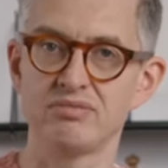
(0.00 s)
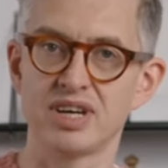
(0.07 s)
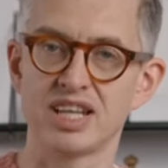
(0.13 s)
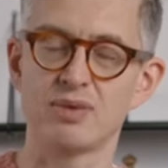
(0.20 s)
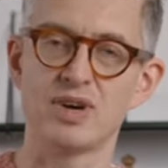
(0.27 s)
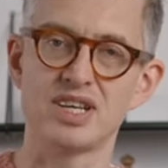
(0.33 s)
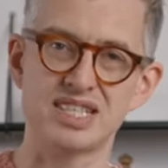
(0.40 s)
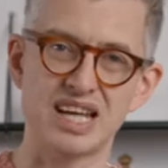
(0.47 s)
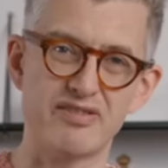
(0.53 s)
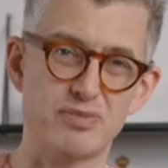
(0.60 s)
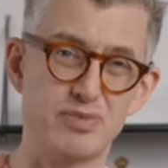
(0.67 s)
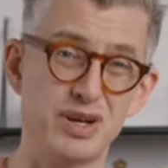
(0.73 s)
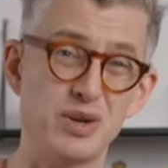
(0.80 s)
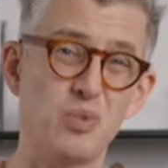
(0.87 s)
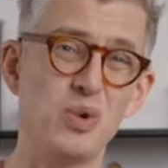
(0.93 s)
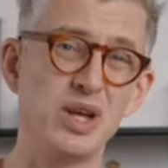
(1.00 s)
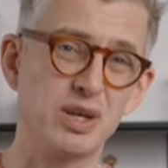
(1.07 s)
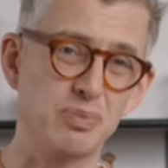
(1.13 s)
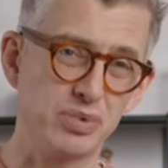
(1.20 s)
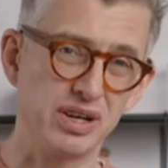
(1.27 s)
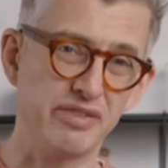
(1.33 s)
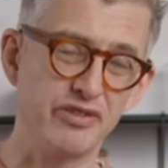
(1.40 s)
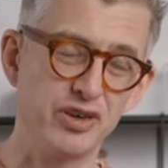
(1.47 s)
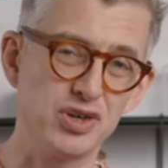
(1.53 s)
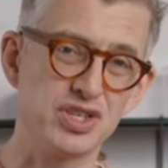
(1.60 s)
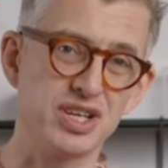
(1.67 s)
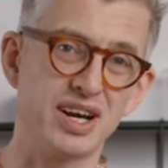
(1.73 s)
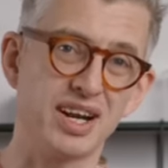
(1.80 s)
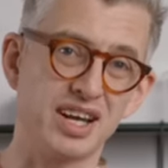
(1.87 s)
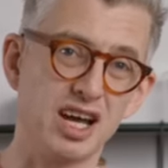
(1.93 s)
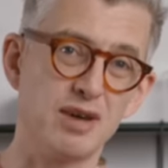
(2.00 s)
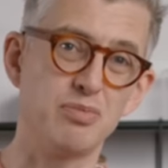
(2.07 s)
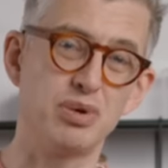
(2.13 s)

otherwise I have a pretty weak pre-infusion and I can't